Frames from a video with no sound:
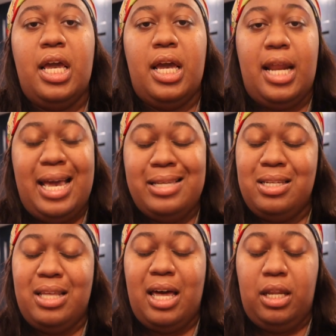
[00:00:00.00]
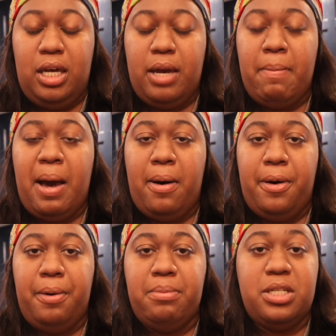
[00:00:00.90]
and head to that link in
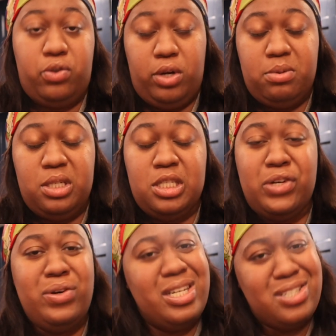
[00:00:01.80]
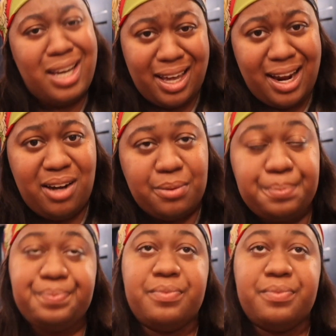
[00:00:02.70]
my description so you can check it out.